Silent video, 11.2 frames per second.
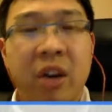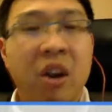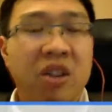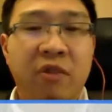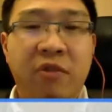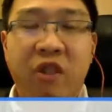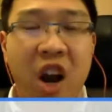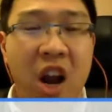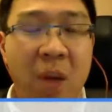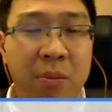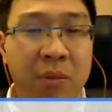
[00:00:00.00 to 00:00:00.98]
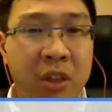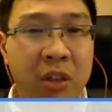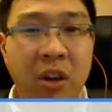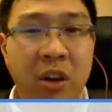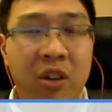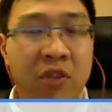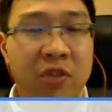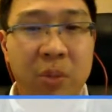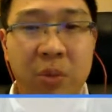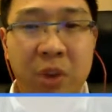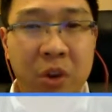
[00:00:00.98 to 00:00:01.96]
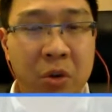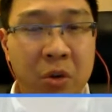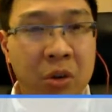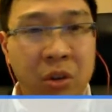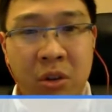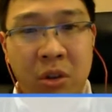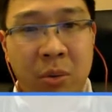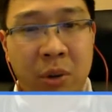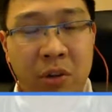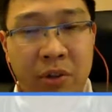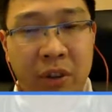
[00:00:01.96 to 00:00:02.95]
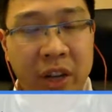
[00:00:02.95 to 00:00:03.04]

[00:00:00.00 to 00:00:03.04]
of RAMs and lots of CPU. Perfect.